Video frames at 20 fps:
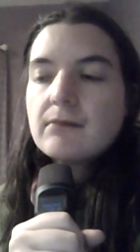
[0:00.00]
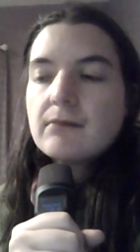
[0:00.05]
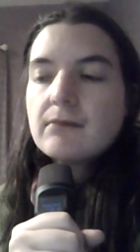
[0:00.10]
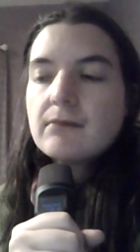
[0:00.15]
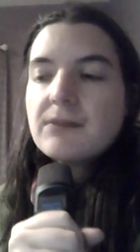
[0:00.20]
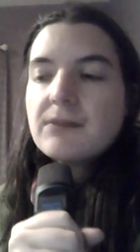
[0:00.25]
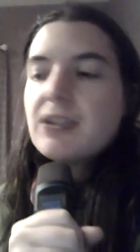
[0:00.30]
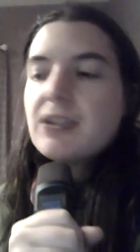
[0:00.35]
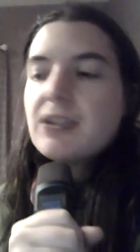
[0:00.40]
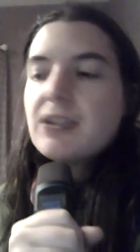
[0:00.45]

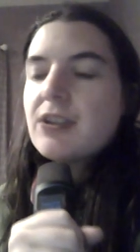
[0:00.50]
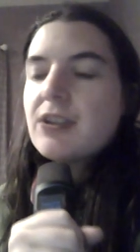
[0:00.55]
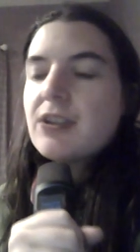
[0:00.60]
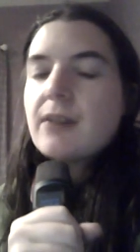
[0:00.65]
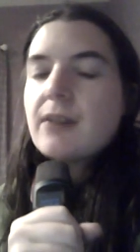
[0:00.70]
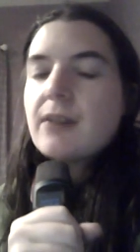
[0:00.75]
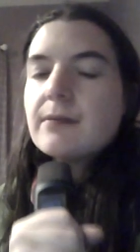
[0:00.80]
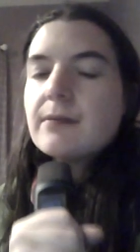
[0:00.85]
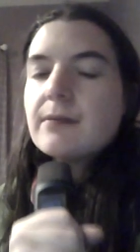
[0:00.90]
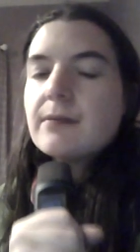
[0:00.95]
So just
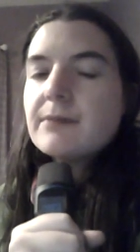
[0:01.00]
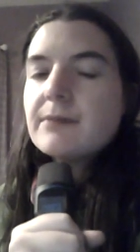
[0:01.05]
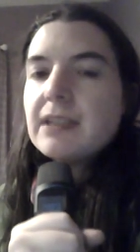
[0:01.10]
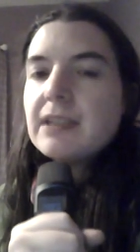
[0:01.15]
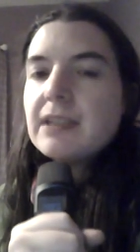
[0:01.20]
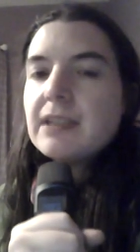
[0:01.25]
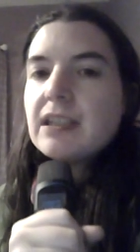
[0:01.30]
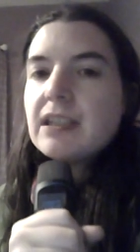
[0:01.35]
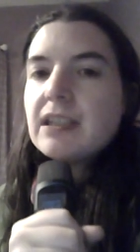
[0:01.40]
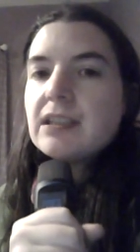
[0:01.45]
calm
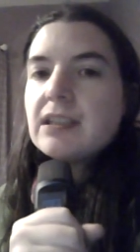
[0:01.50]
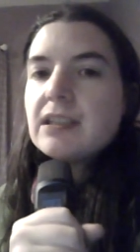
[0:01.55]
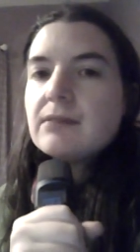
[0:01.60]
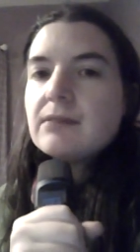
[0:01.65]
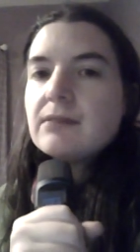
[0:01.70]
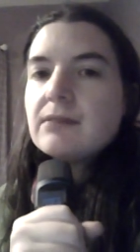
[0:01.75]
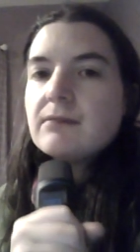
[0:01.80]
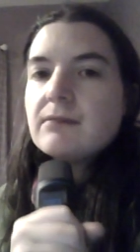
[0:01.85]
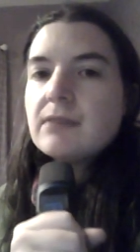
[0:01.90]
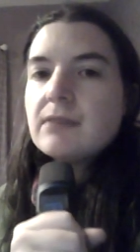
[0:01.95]
me,
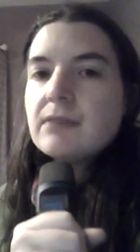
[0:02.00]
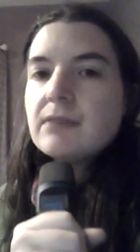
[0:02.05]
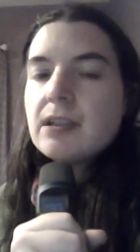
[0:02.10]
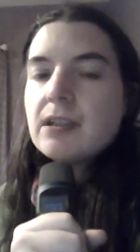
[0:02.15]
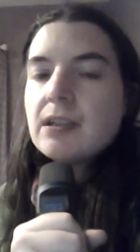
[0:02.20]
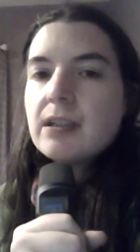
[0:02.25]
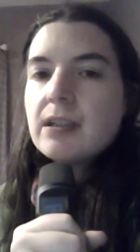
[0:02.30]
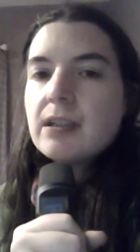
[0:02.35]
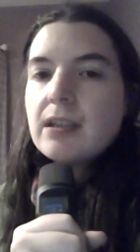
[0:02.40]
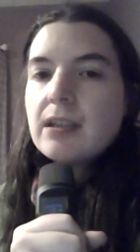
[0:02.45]
and
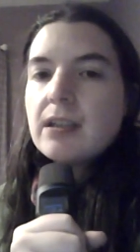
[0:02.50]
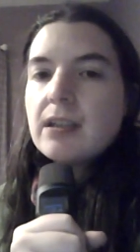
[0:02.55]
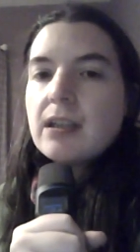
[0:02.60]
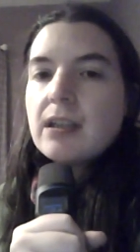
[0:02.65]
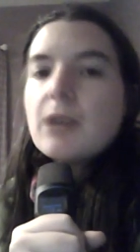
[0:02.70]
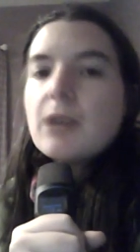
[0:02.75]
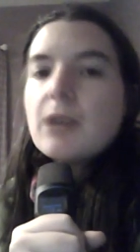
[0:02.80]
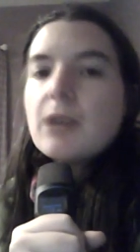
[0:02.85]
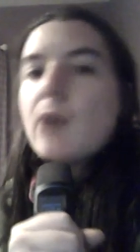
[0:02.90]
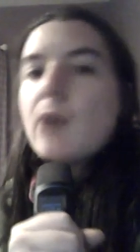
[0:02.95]

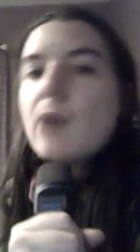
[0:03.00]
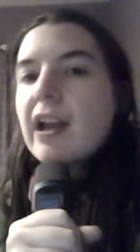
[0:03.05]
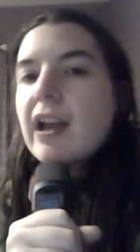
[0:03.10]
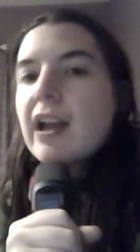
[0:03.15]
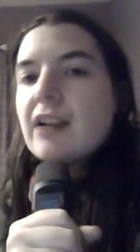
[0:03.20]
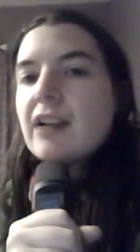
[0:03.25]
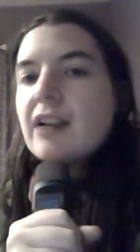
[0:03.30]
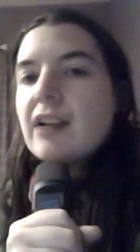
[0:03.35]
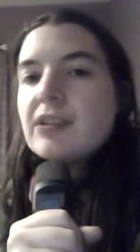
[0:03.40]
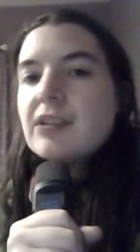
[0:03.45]
why
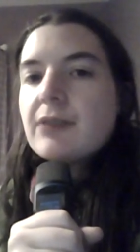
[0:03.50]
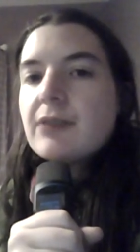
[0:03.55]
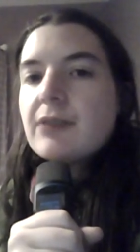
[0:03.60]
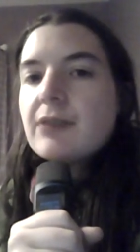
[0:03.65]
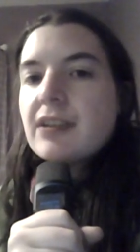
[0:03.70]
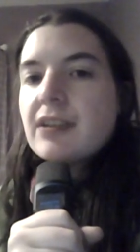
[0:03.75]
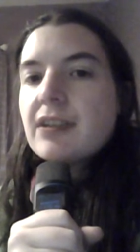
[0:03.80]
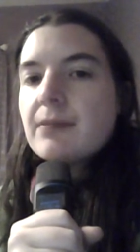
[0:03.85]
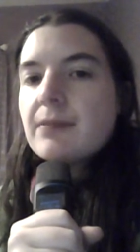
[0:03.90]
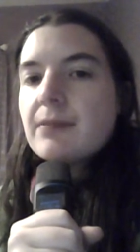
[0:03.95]
aren't you in
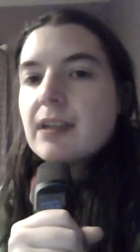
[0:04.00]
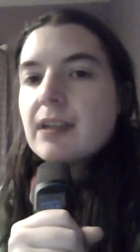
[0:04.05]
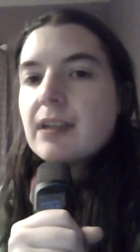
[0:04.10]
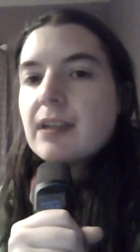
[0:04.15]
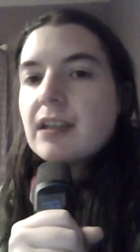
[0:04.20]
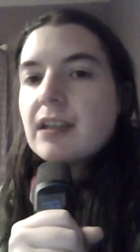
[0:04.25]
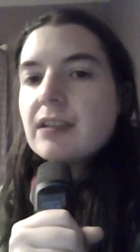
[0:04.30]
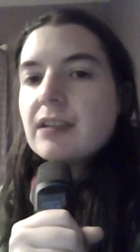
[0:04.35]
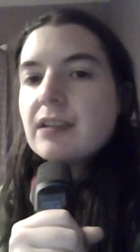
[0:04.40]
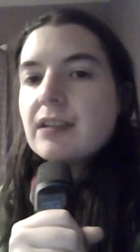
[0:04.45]
this
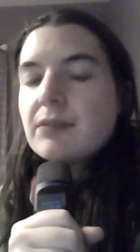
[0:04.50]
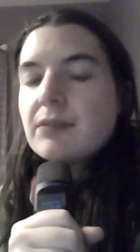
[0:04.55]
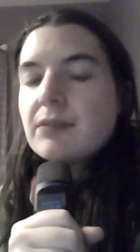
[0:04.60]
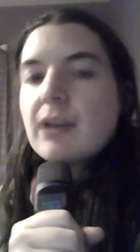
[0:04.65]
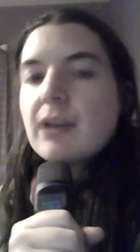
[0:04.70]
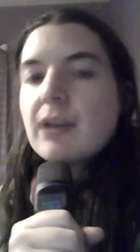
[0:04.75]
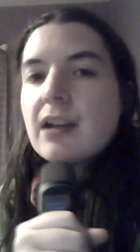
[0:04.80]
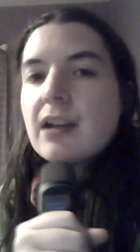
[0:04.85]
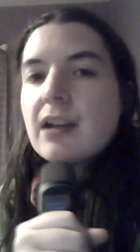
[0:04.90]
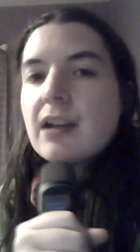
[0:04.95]
place?
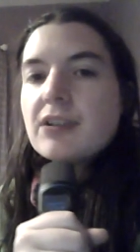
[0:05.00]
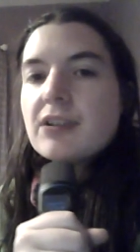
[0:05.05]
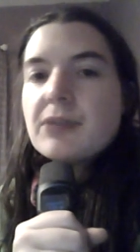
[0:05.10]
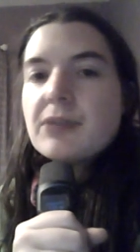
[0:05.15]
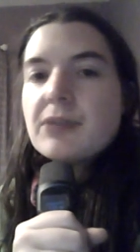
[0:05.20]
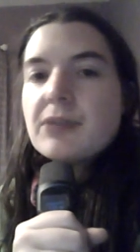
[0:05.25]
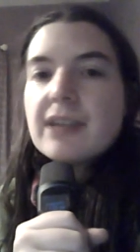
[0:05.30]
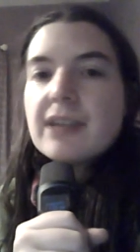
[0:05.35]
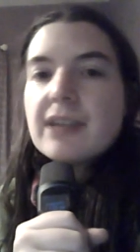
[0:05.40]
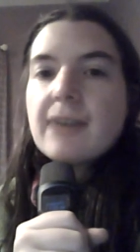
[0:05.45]
Why aren't you
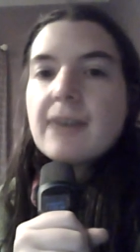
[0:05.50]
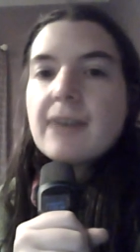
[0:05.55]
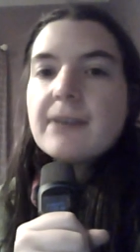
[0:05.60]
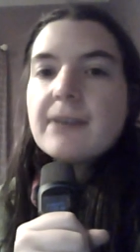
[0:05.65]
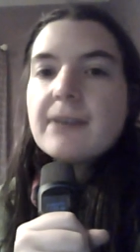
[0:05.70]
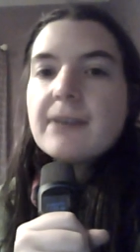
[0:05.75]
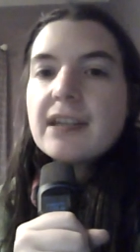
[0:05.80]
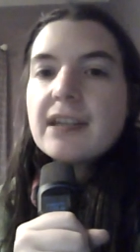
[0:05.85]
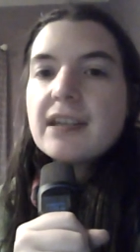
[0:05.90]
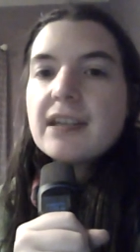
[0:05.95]
in that
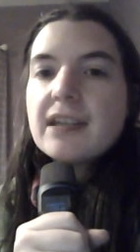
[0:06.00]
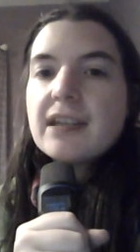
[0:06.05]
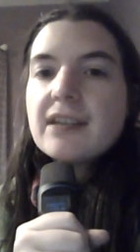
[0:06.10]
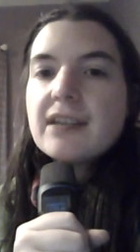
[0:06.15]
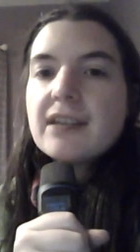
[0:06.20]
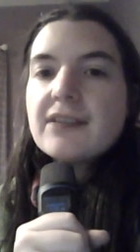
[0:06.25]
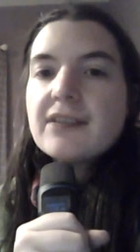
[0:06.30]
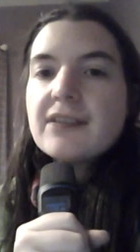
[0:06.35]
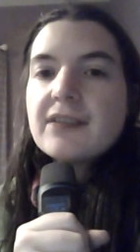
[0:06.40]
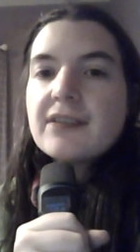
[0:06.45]

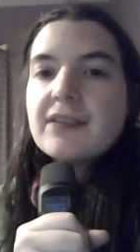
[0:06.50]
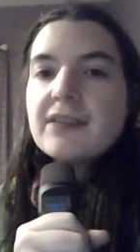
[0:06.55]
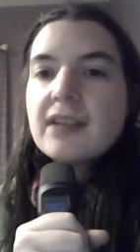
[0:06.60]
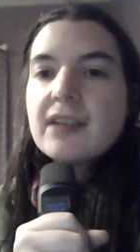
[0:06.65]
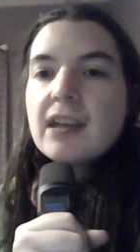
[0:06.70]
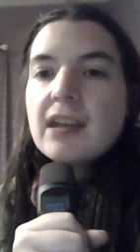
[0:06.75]
place?